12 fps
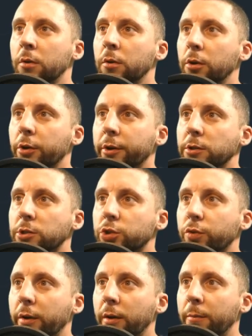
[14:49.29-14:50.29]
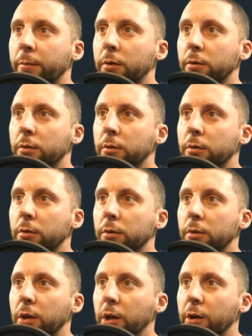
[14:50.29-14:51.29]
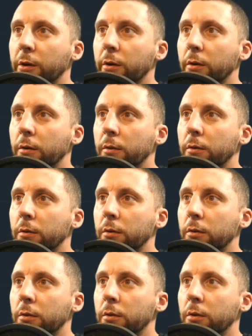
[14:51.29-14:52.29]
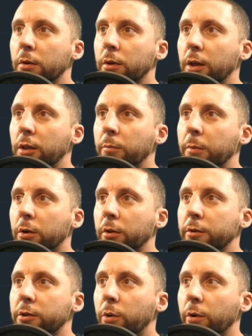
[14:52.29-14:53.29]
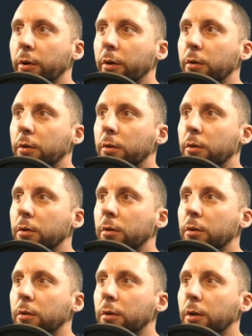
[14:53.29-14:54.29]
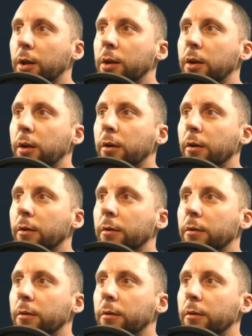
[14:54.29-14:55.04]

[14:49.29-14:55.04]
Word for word: You're going to trim here, in the middle of the door, and here.